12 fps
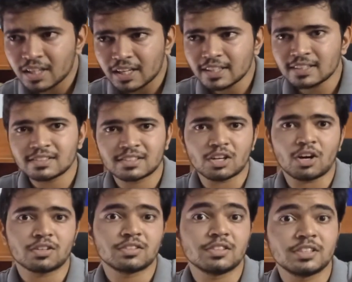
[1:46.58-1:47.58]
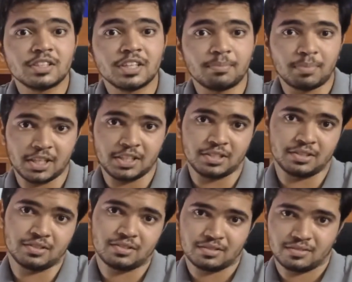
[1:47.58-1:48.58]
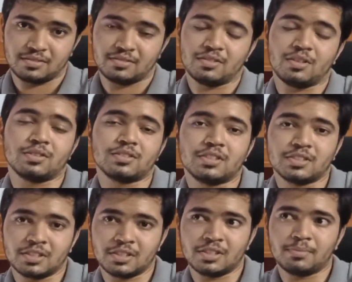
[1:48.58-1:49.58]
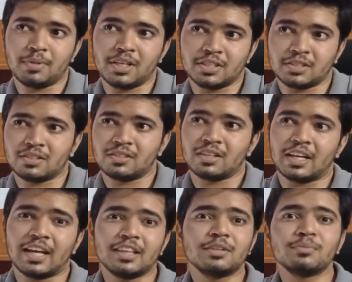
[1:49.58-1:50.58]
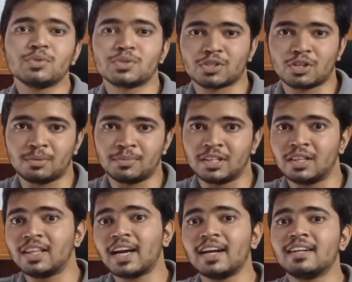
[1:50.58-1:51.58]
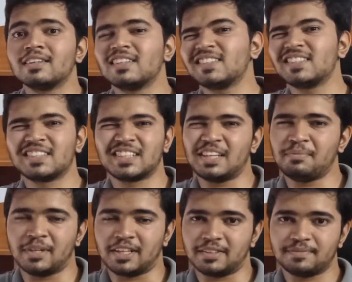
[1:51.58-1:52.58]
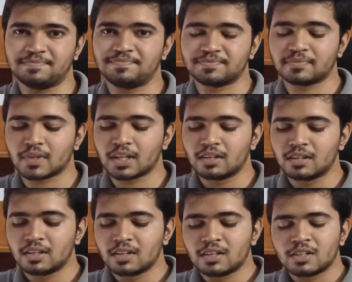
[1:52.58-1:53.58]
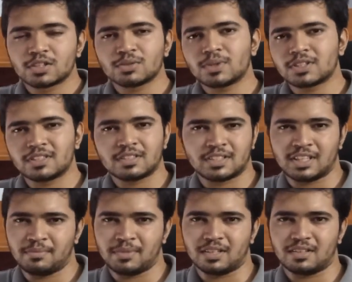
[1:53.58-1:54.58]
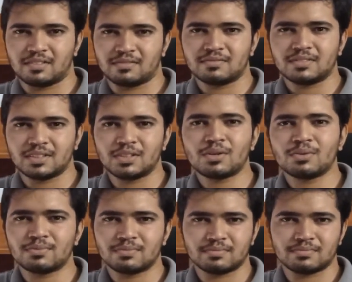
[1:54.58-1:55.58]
is oxygen depletion. Oxygen depletion, and the most common in that is ischemia. So, what's ischemia? You know,